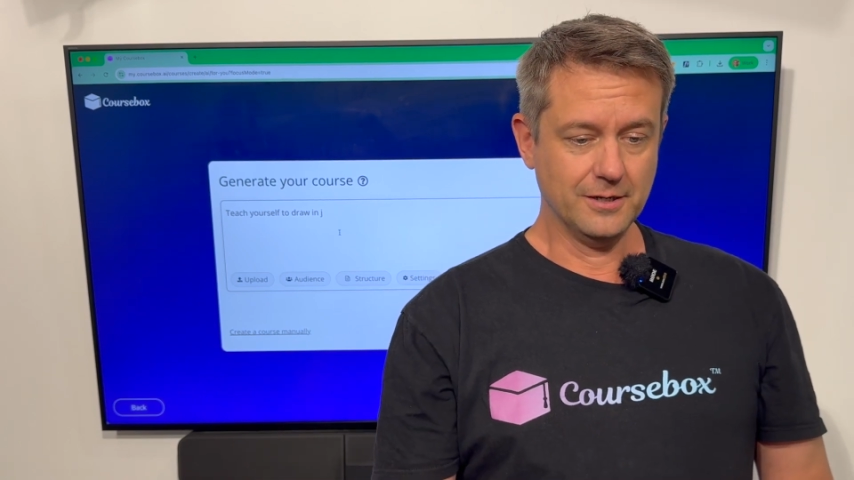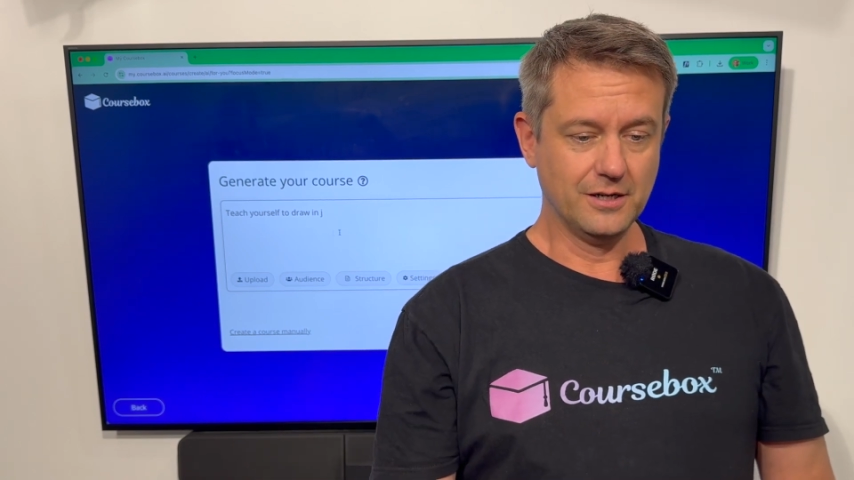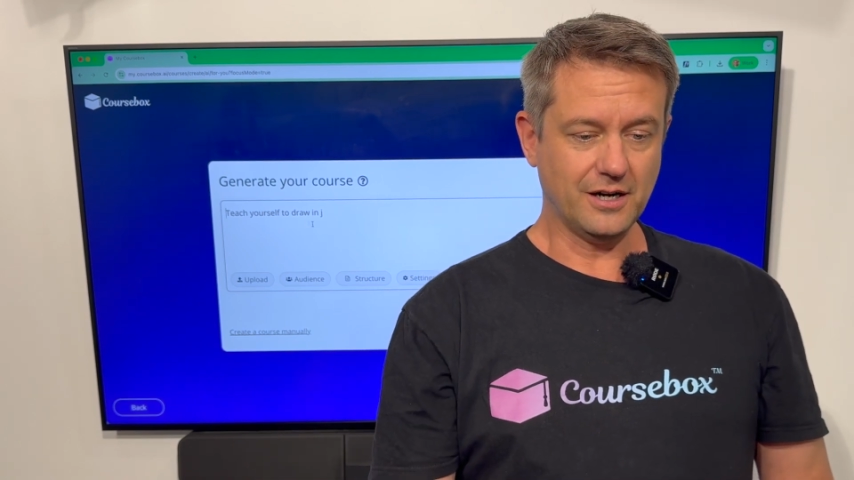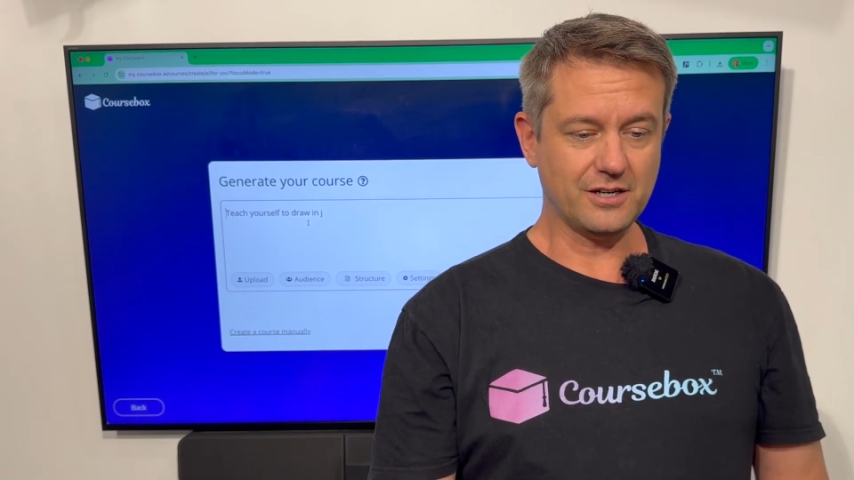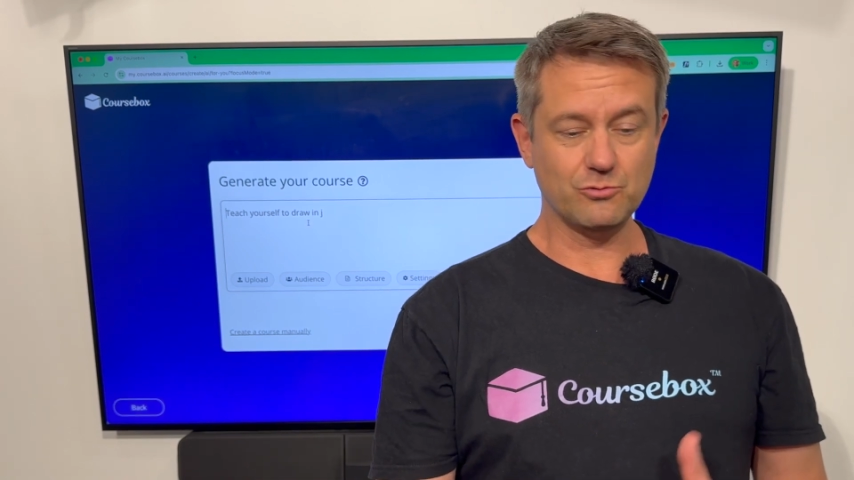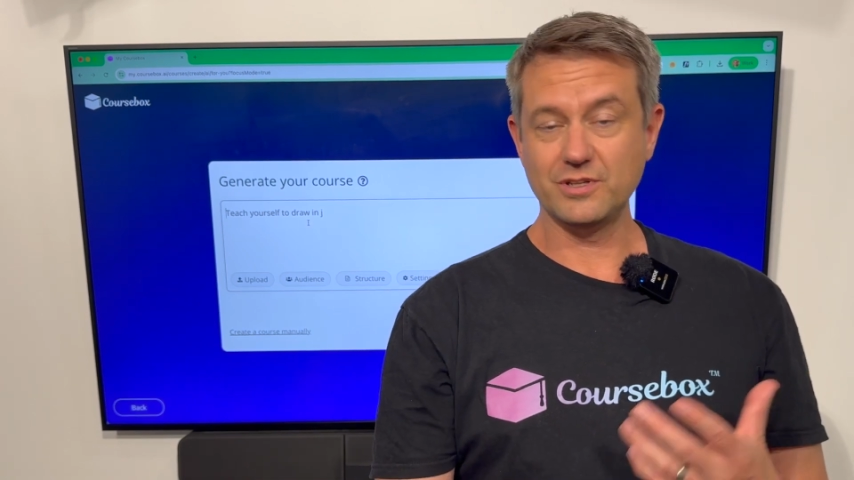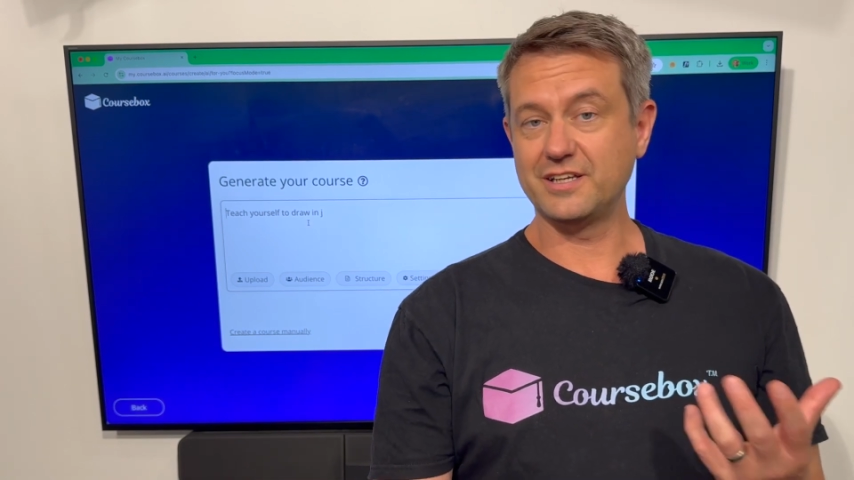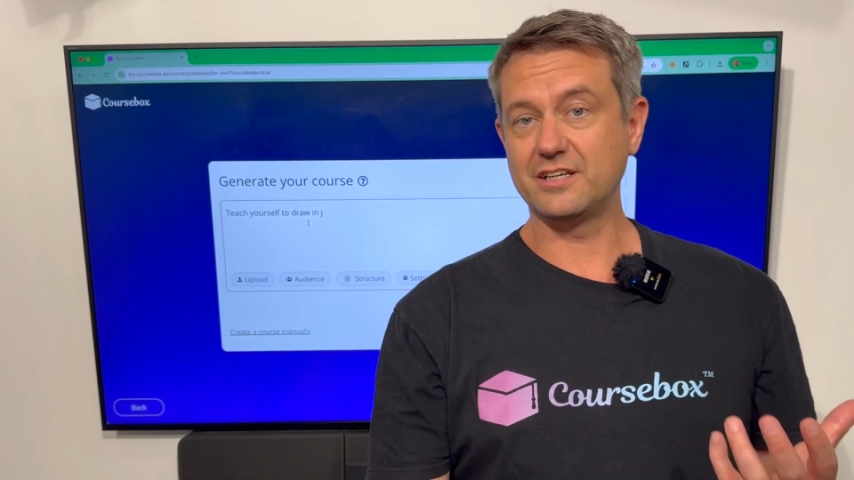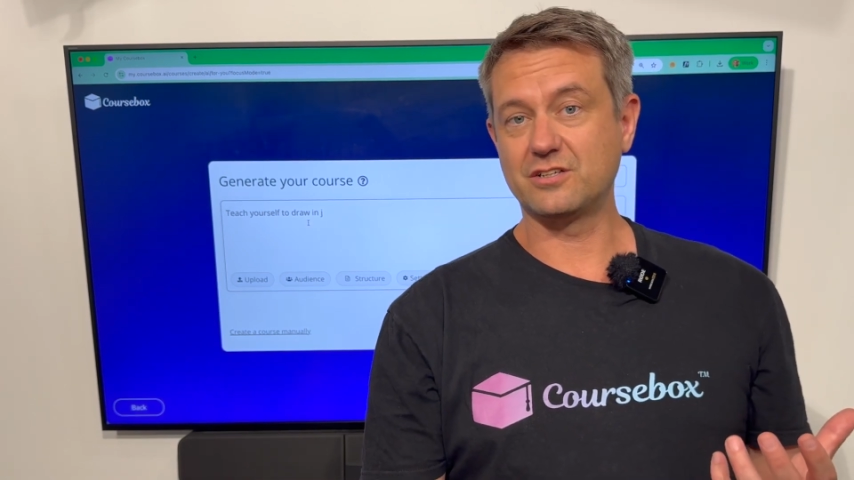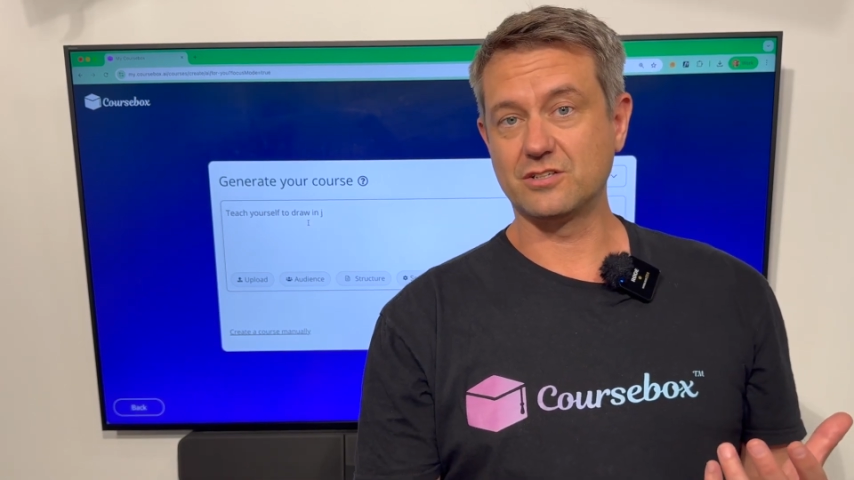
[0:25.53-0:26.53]
I don't really
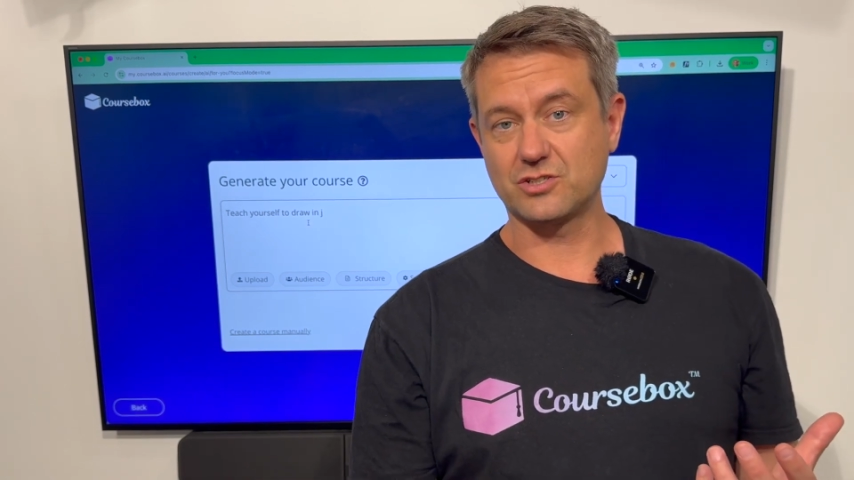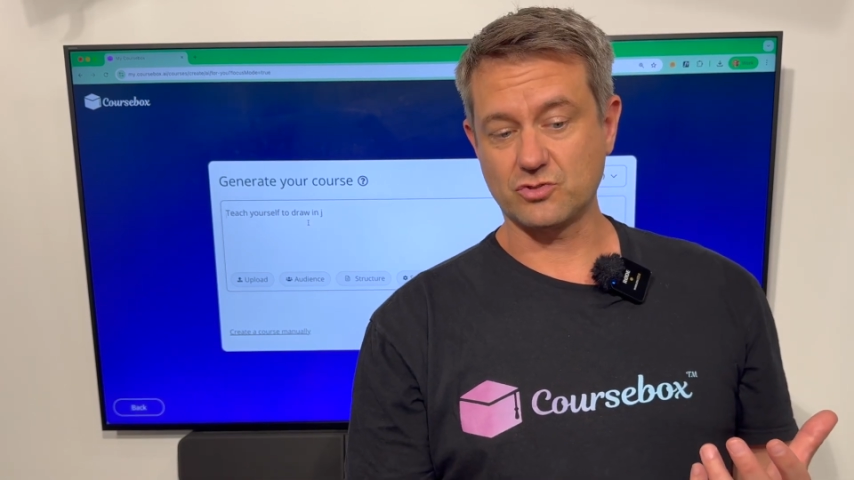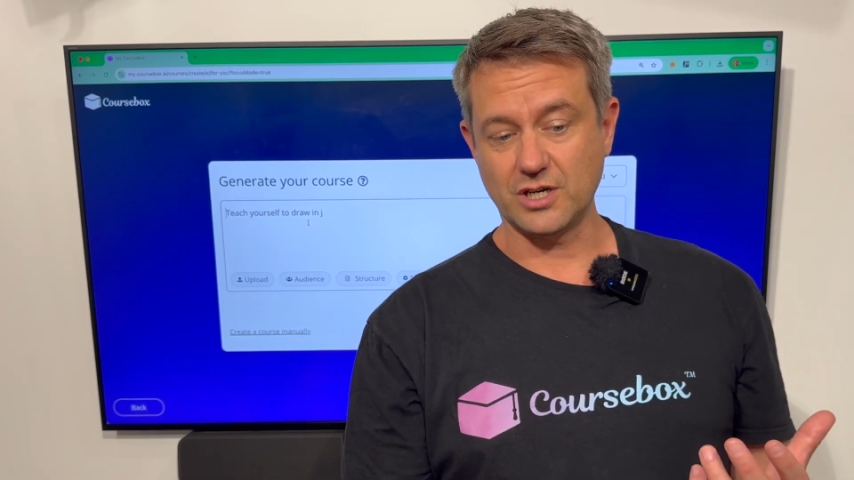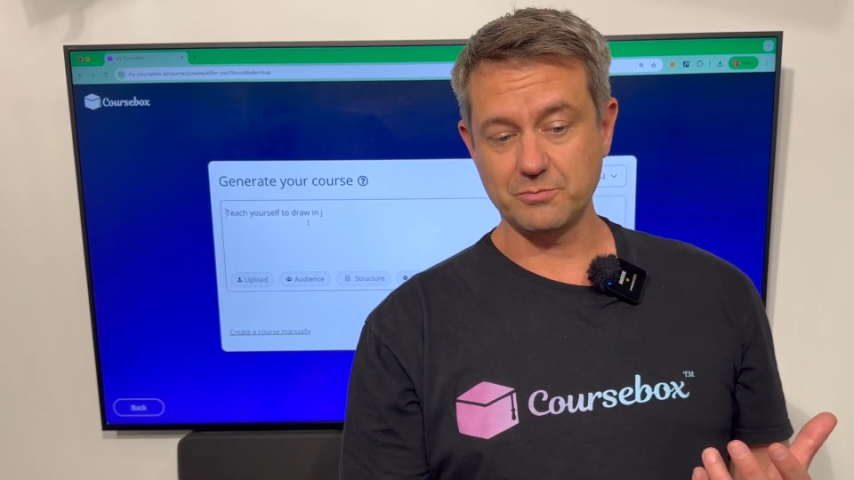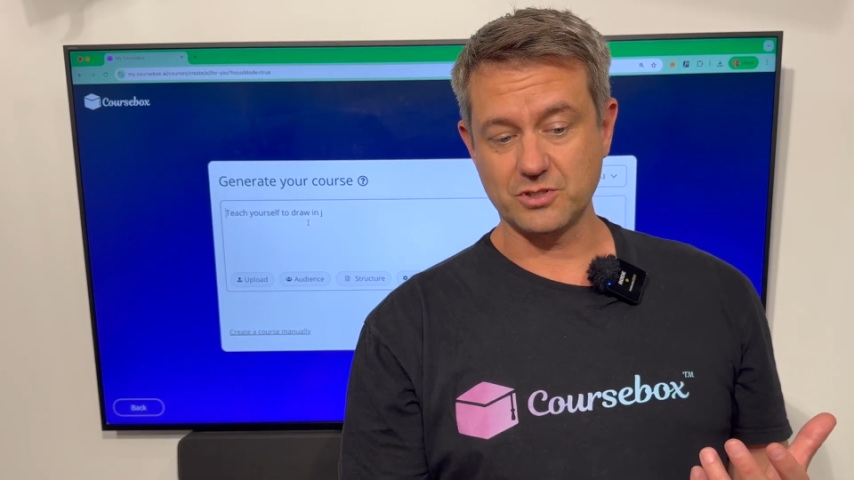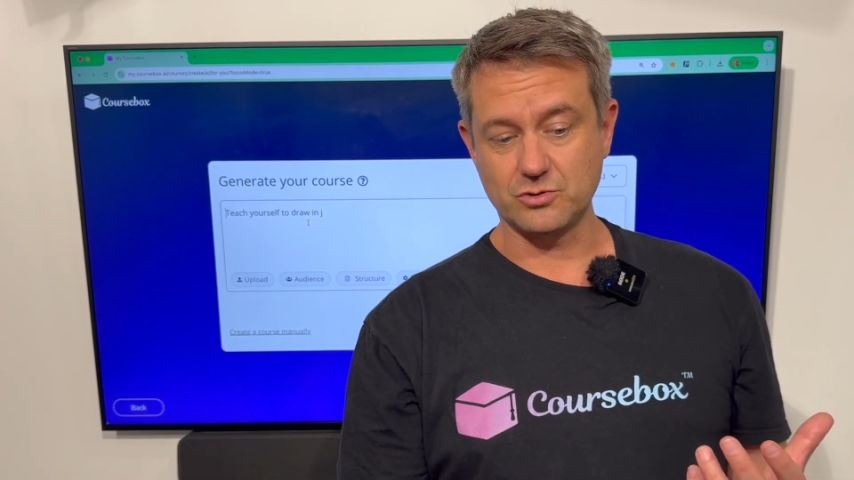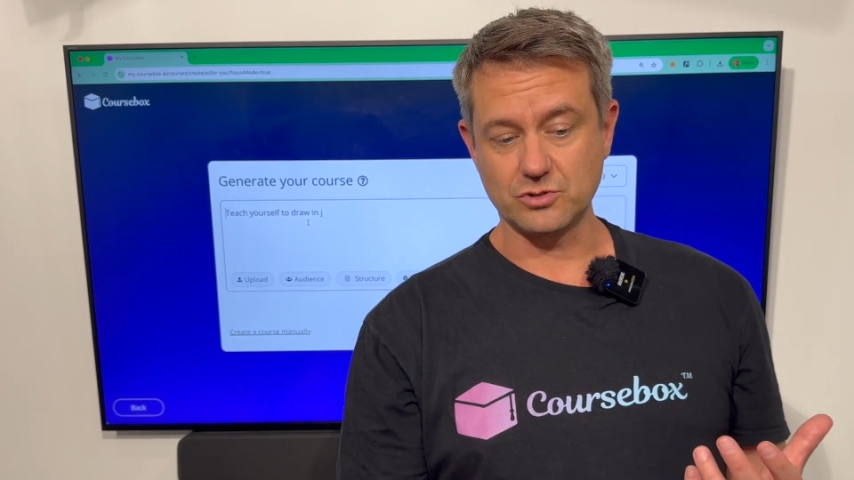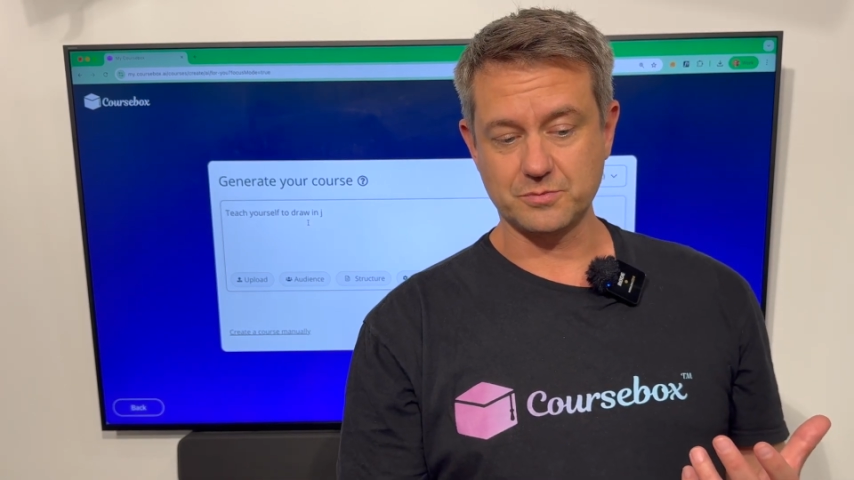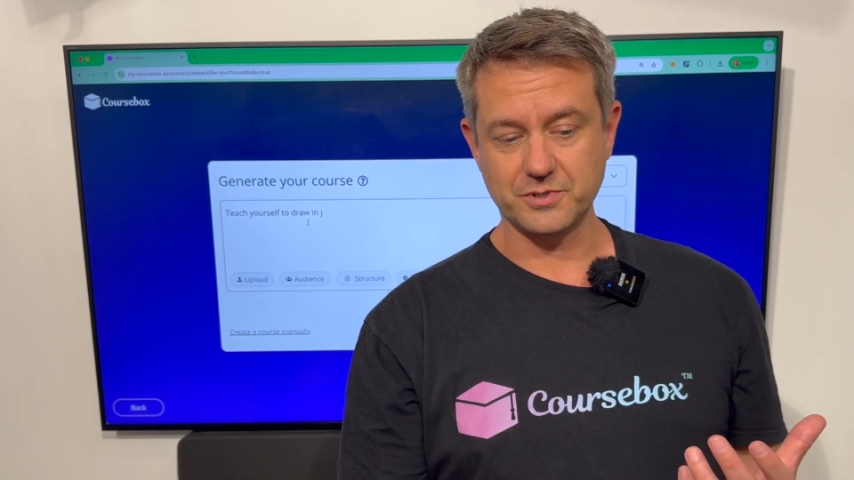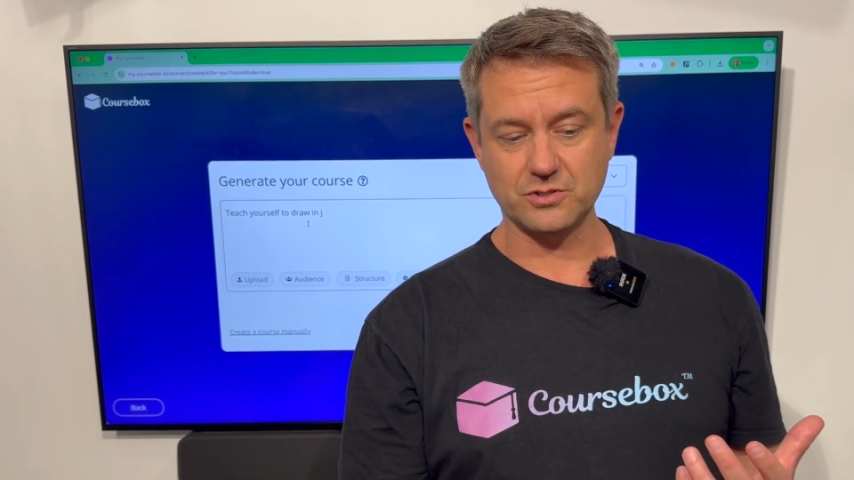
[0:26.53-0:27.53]
need to describe the course
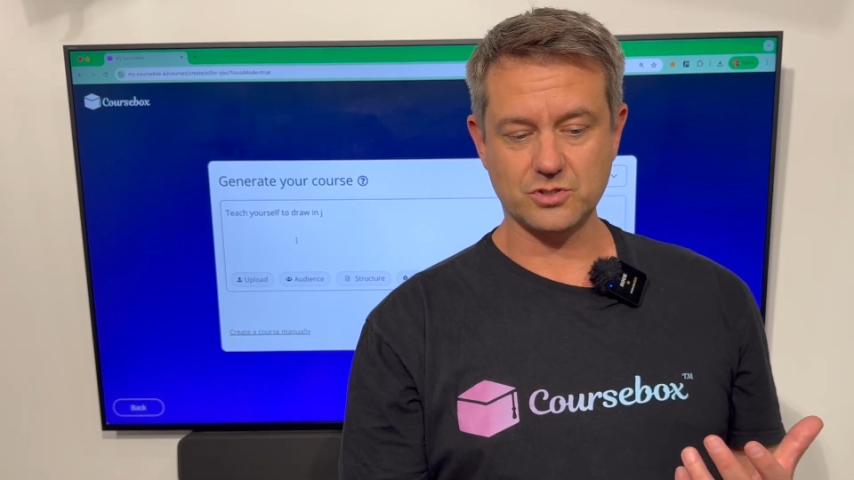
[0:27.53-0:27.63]
because